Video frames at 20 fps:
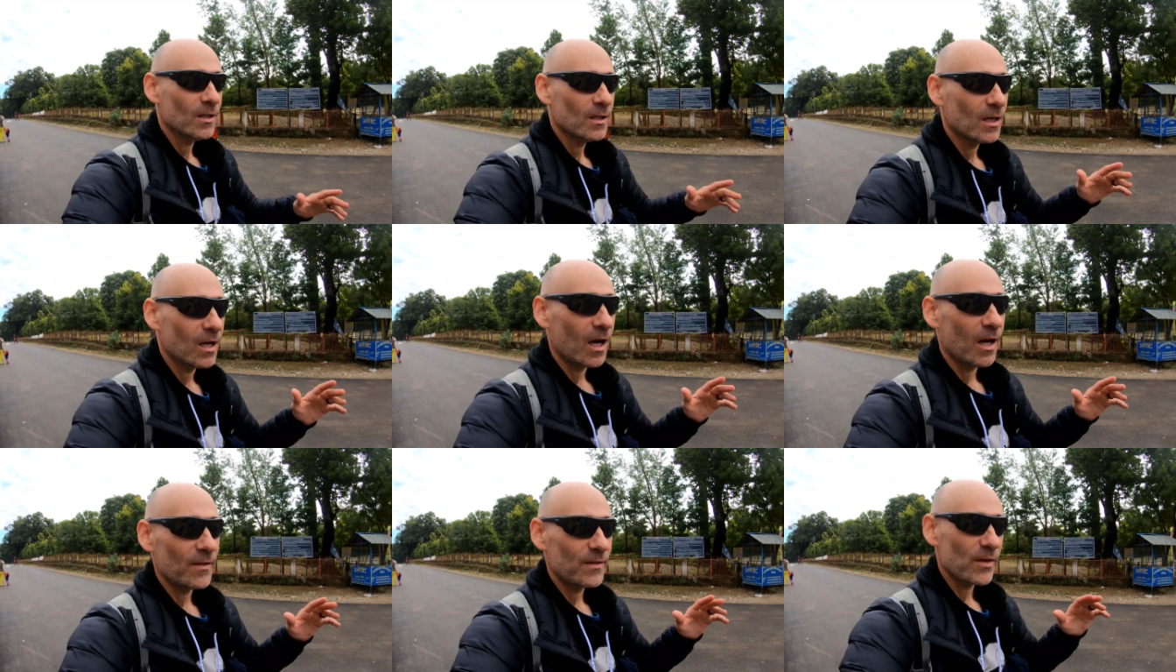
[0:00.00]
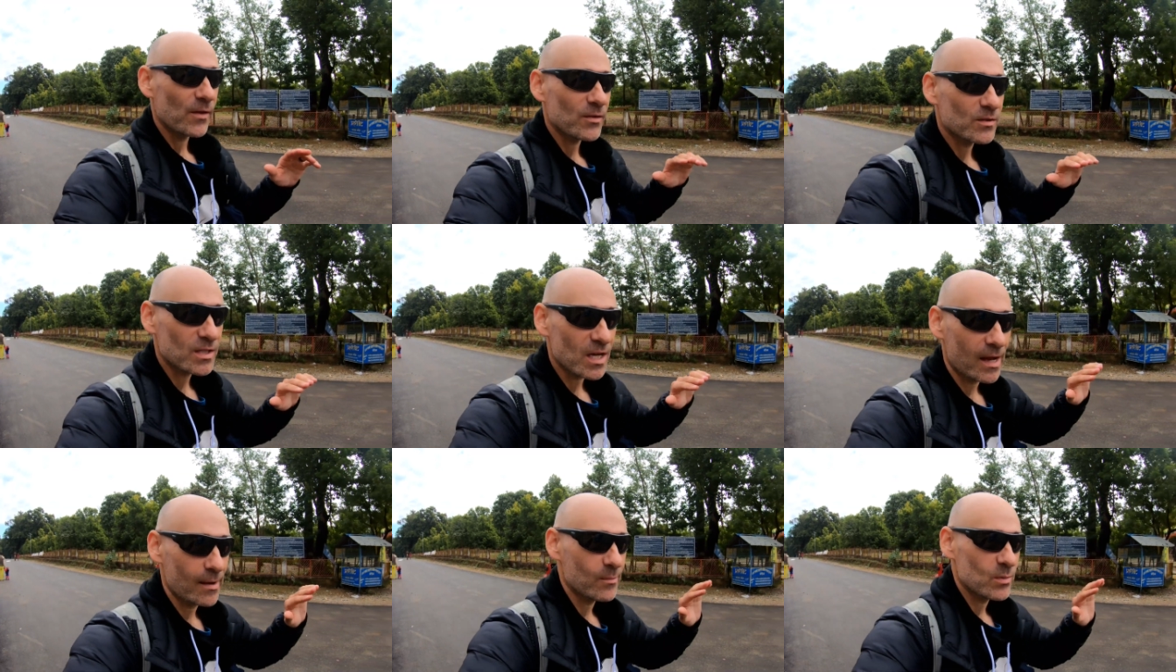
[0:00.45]
The other
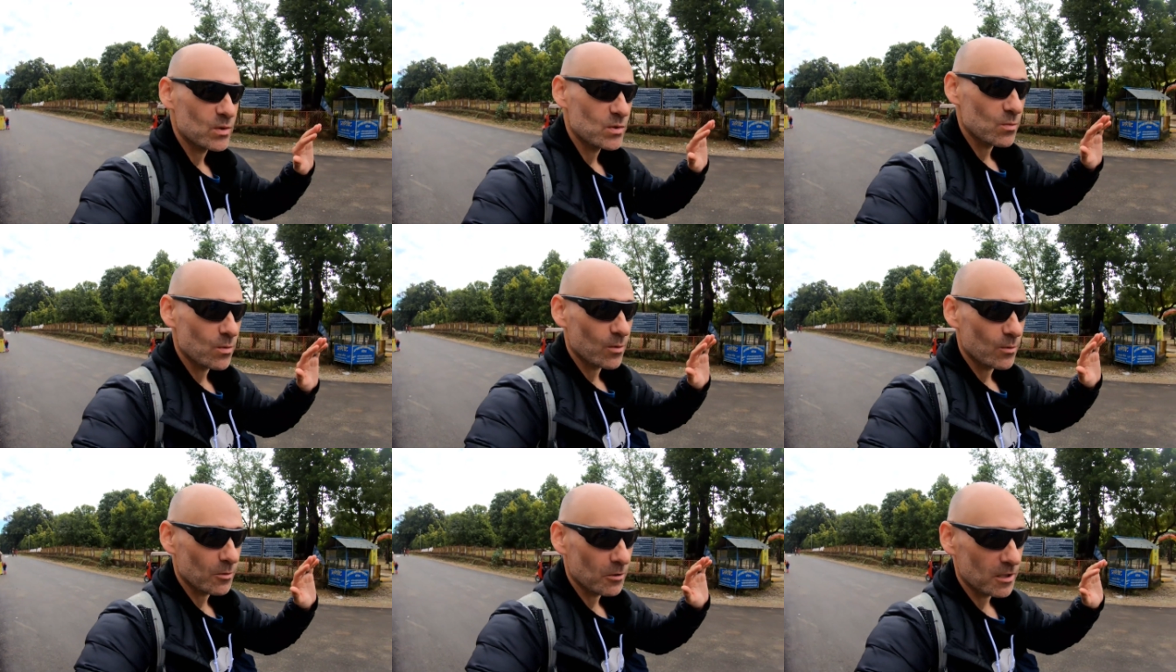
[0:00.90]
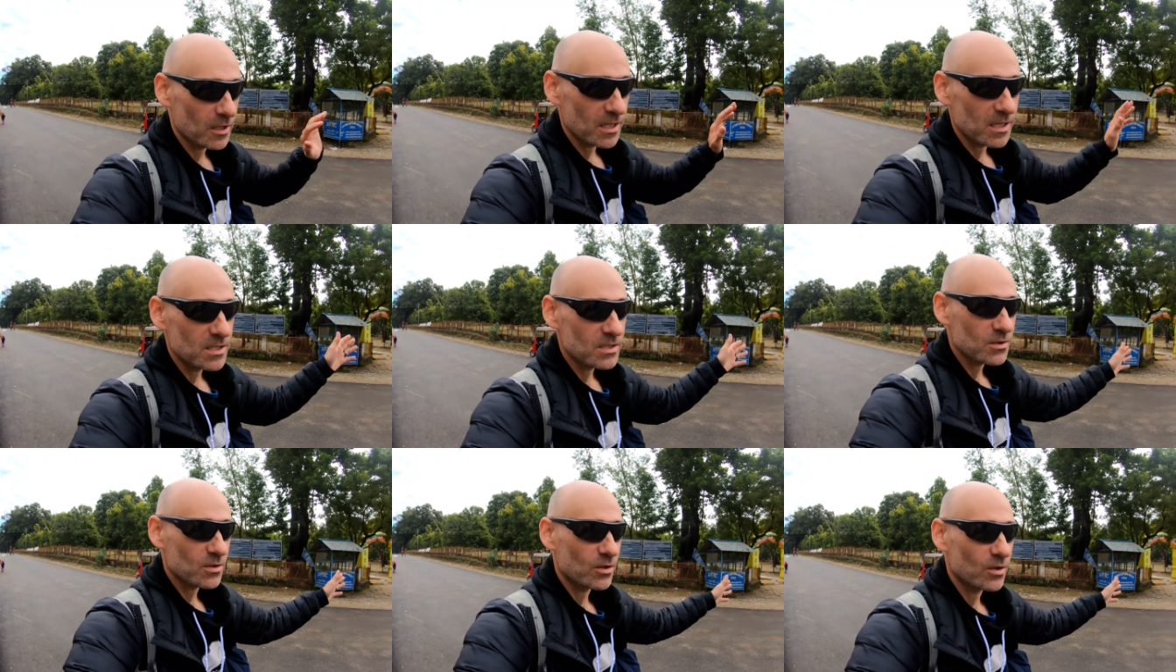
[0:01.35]
time was when we were in
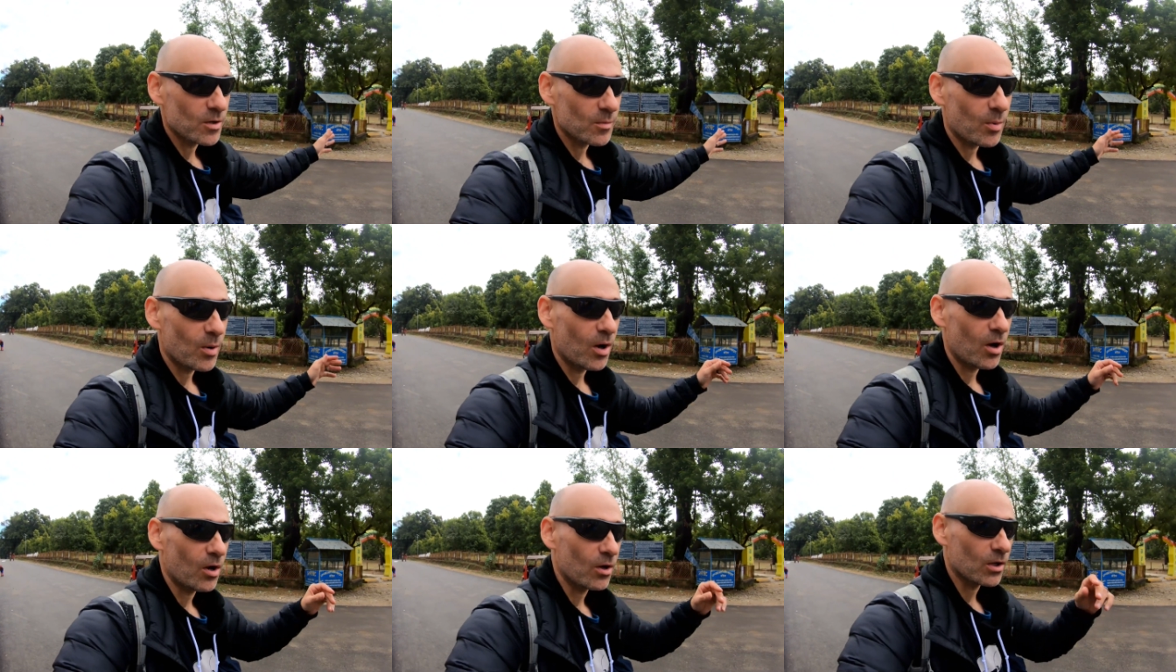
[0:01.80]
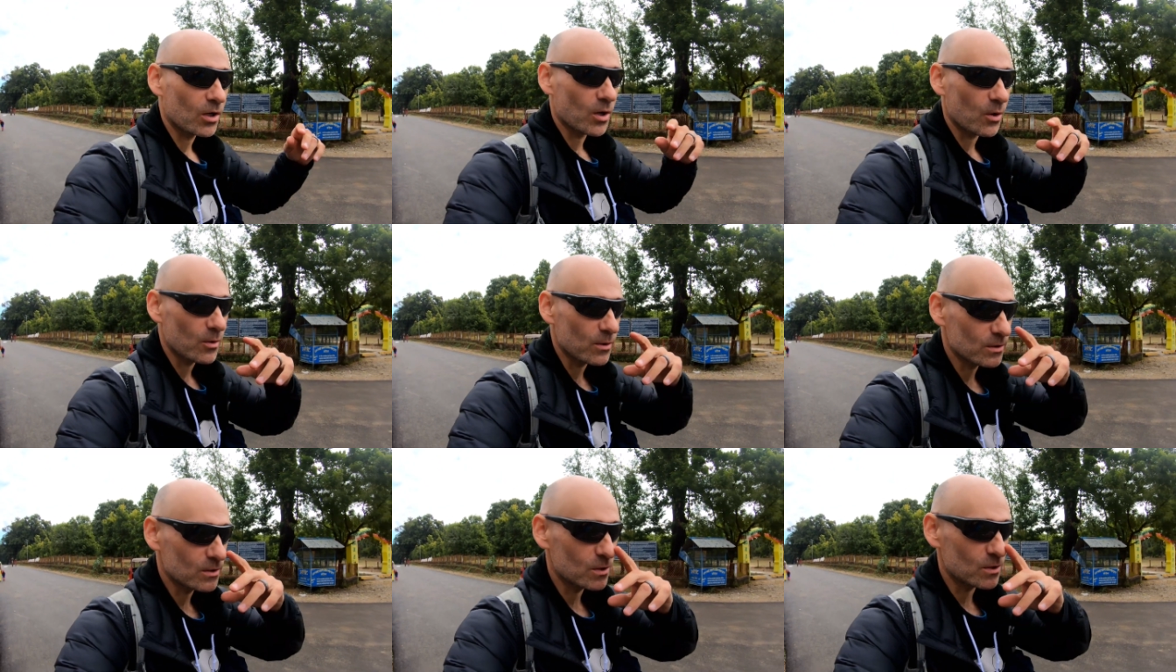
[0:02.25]
Eastern Nepal
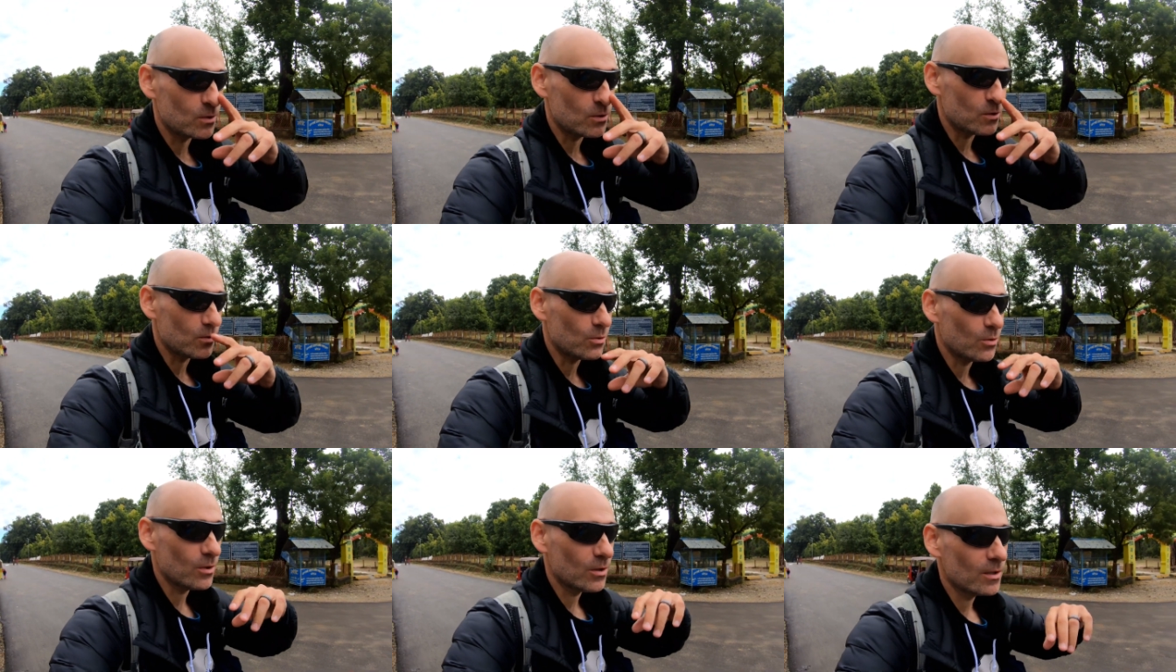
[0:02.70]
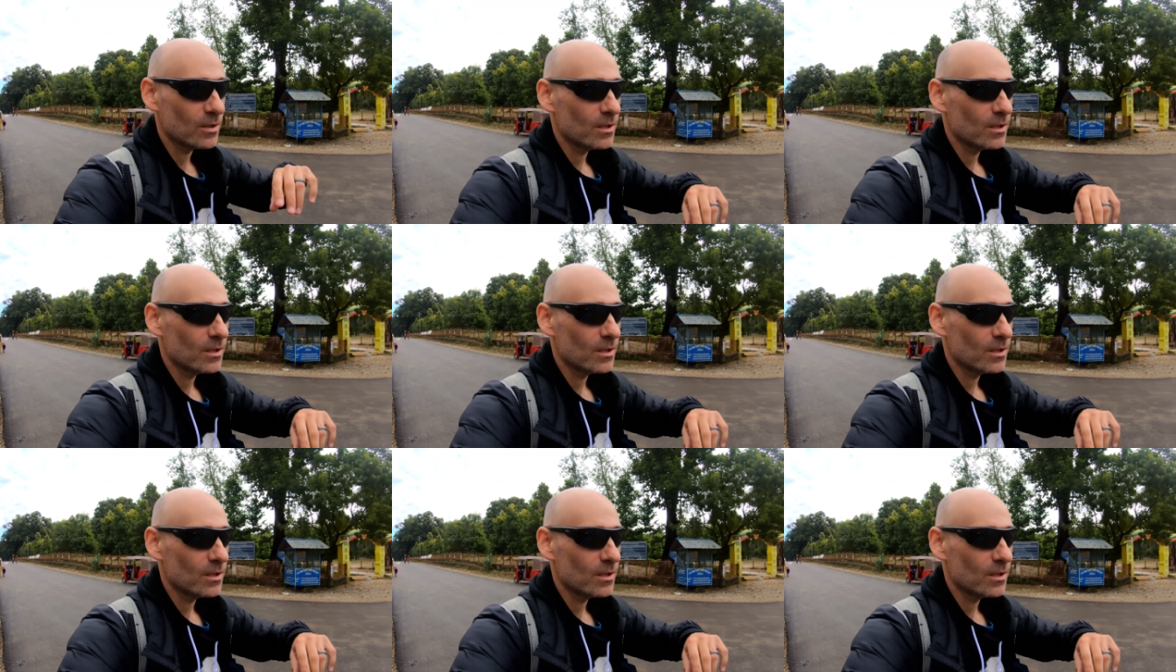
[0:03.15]
going to